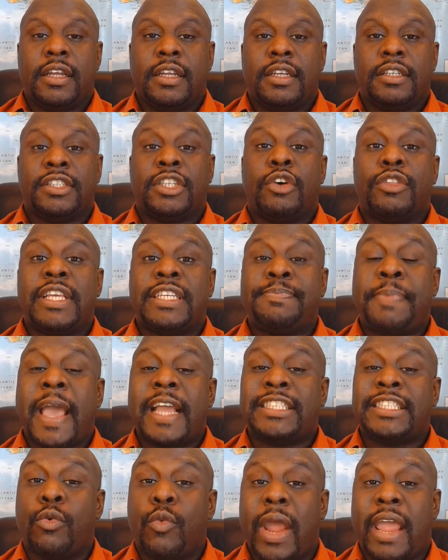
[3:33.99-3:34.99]
So this
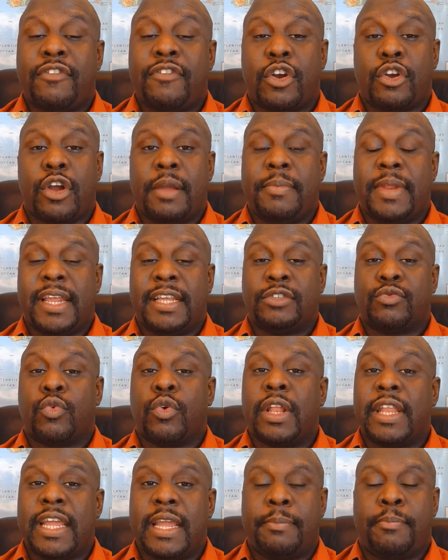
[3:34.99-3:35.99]
patient waiver agreement is
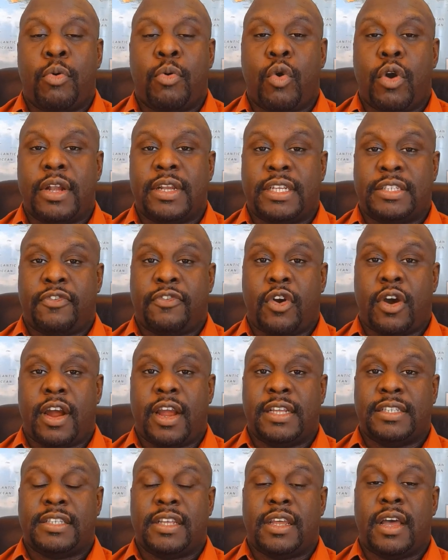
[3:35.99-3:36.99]
really important as far
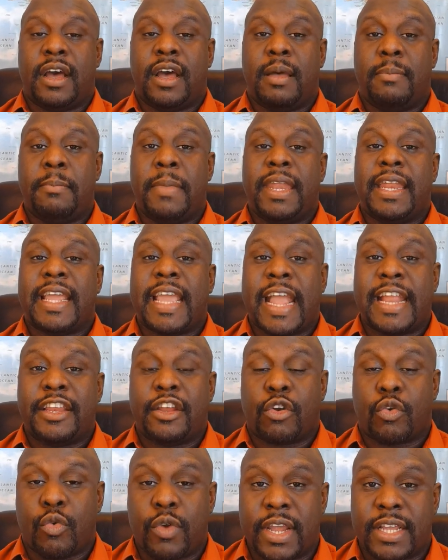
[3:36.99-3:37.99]
as mitigating
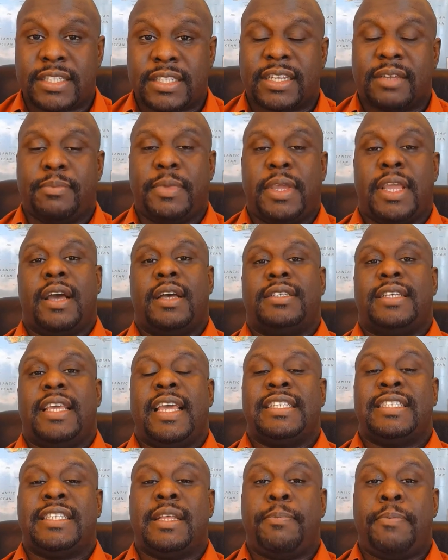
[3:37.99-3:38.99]
your risk, because
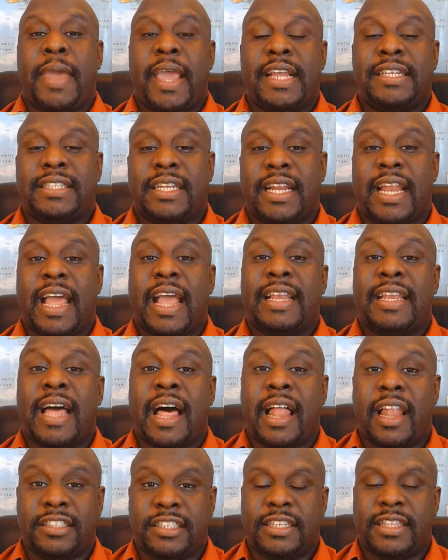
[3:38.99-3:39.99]
it's the patient
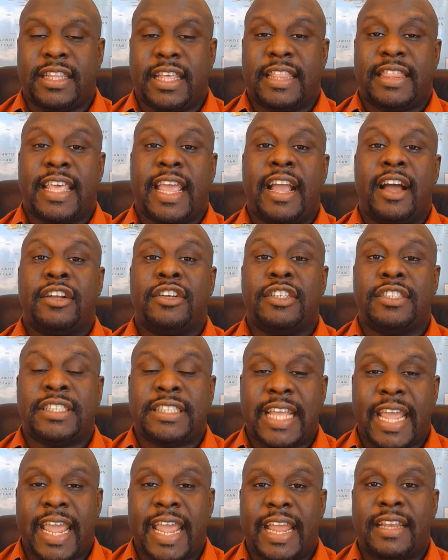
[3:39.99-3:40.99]
acknowledging that they
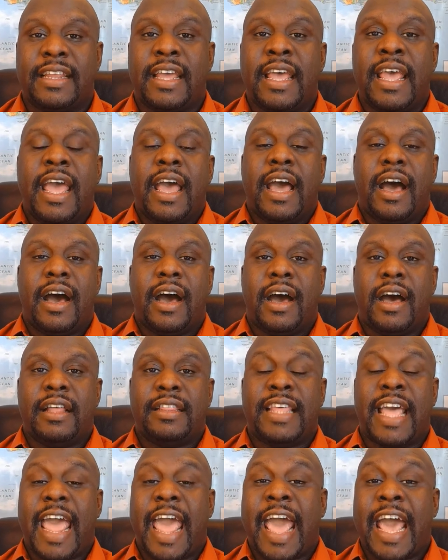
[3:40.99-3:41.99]
understand
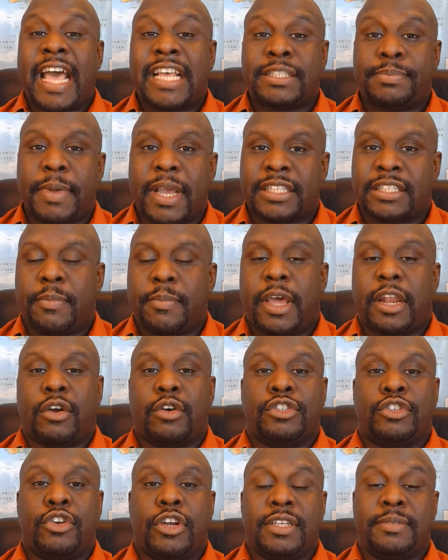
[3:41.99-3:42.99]
the aspects of medical
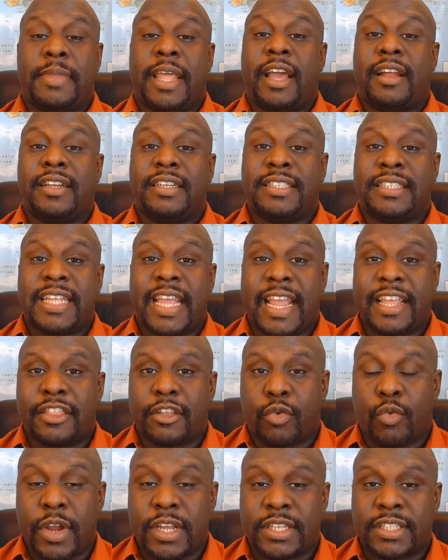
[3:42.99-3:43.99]
tourism, they understand the
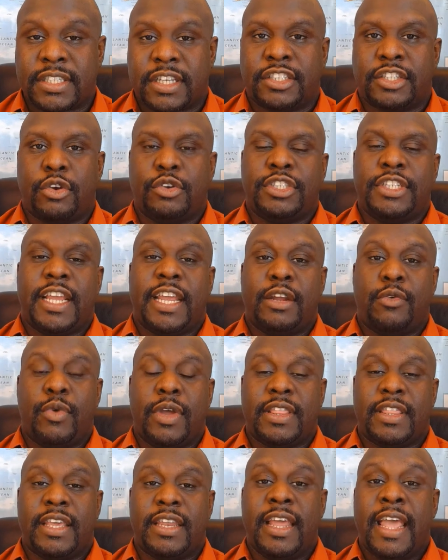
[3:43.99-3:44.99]
risk associated
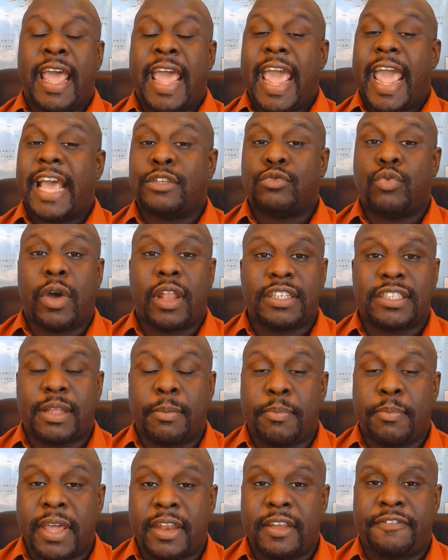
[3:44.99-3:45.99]
with it, as well as the
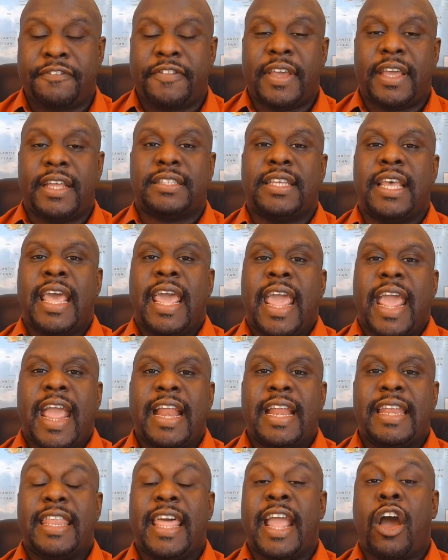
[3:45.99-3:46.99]
benefits.
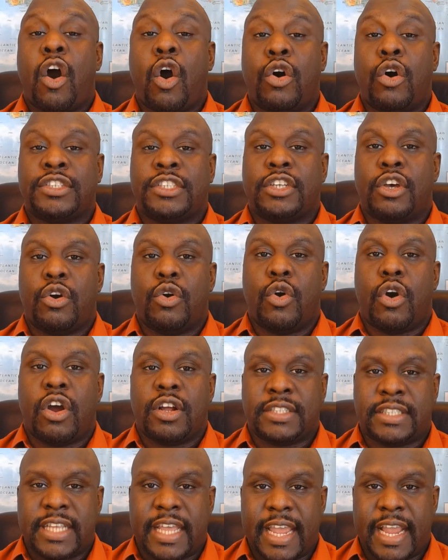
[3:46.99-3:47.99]
And they also are
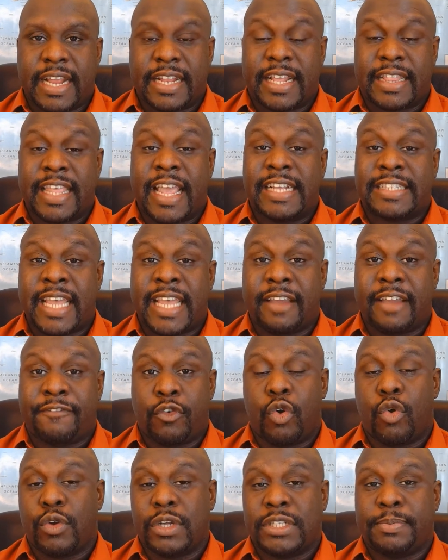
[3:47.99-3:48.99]
saying that they take
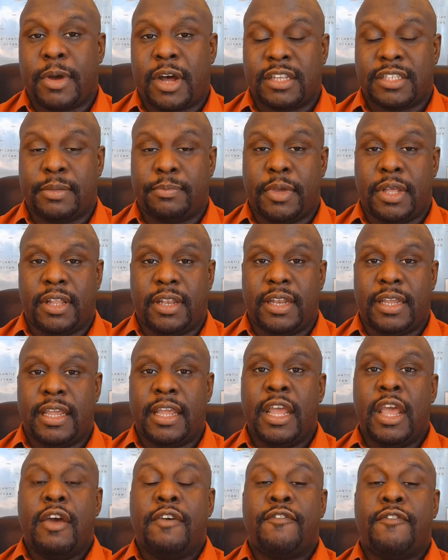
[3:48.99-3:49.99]
full responsibility
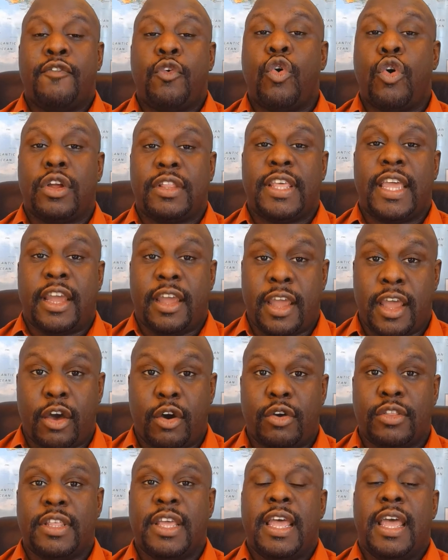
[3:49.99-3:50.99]
for their
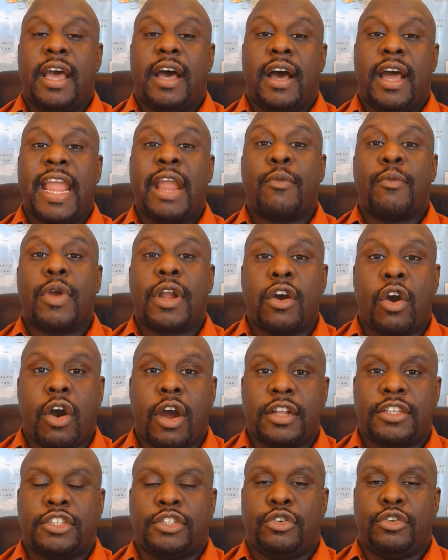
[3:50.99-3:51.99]
health in
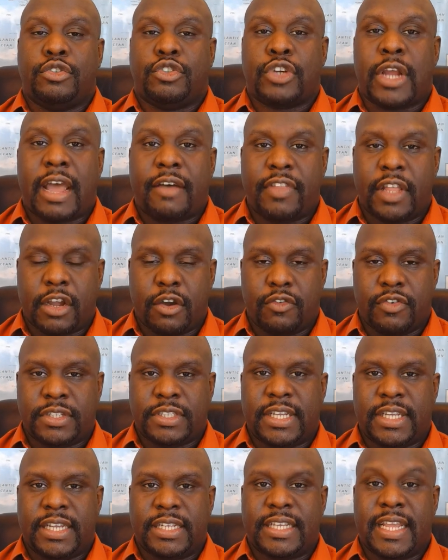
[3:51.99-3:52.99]
regards to traveling
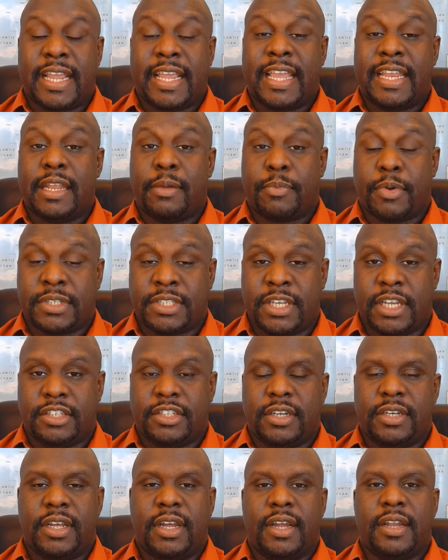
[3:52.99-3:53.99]
overseas and getting a procedure
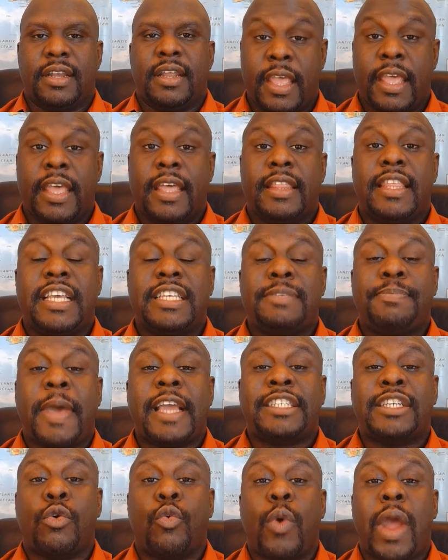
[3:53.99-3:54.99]
done. This
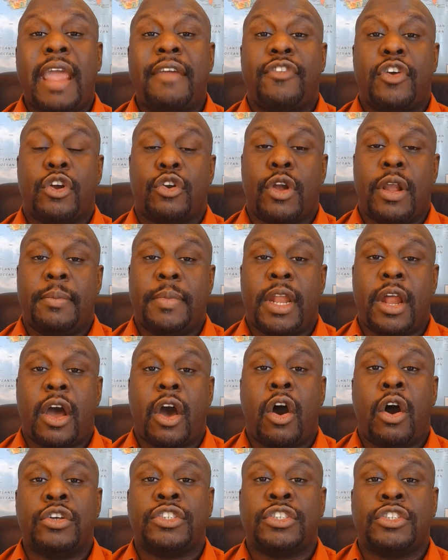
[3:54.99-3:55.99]
patient waiver agreement
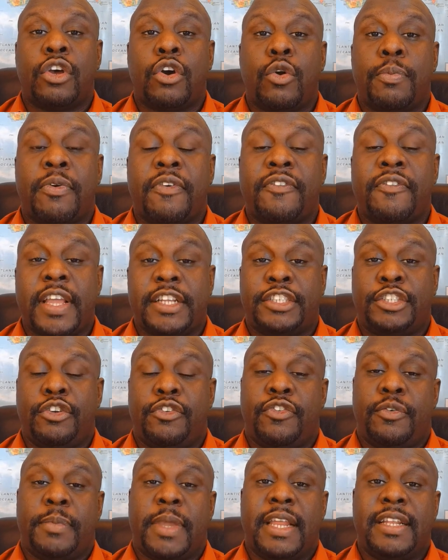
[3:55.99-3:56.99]
also prevents you
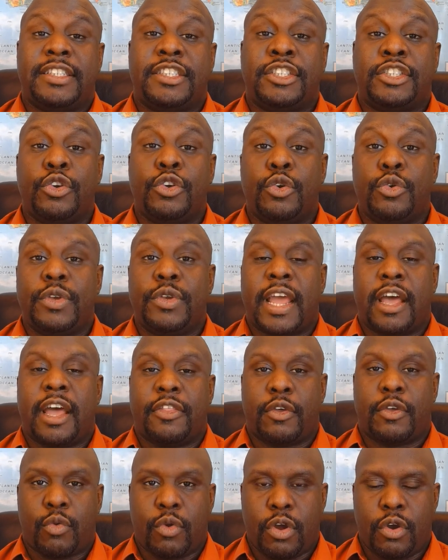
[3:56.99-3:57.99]
from getting sued down
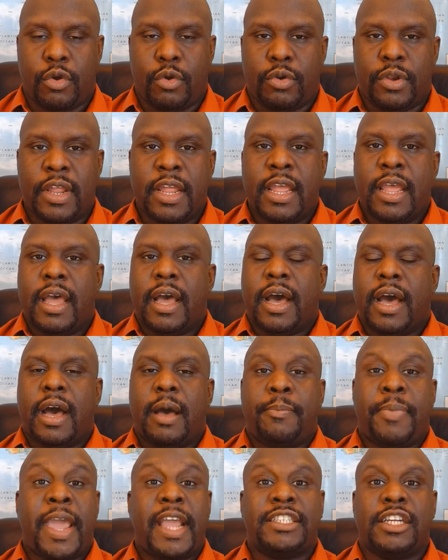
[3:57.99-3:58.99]
the road.
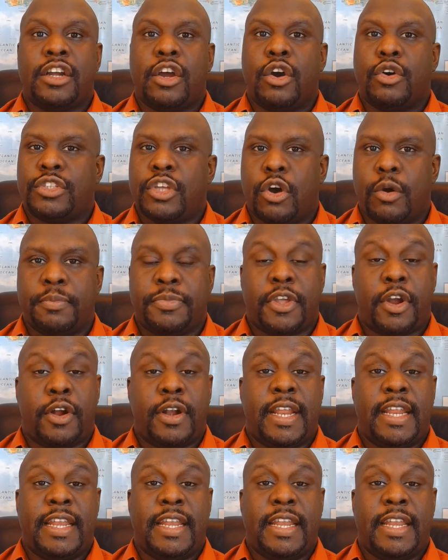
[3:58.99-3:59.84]
Patient goes home 30